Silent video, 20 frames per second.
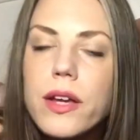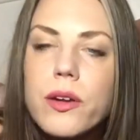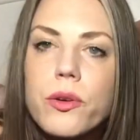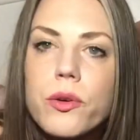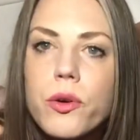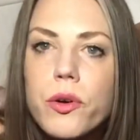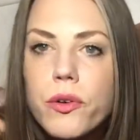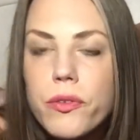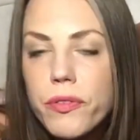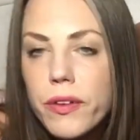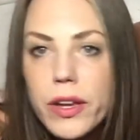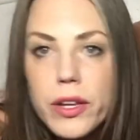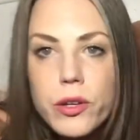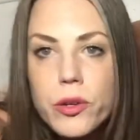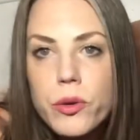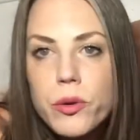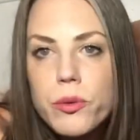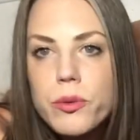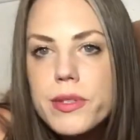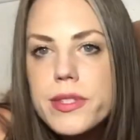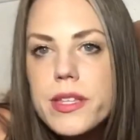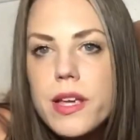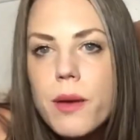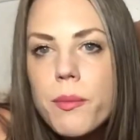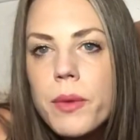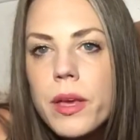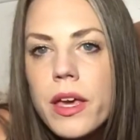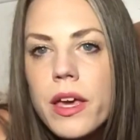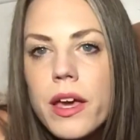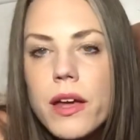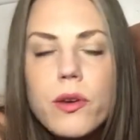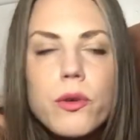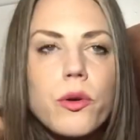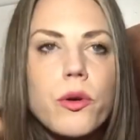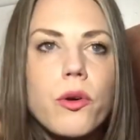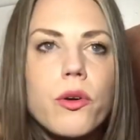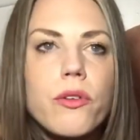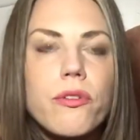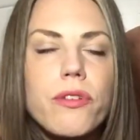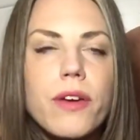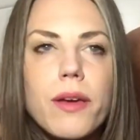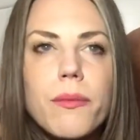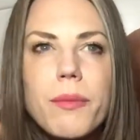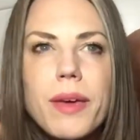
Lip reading: I don't know if I knew it was coming. I don't know if I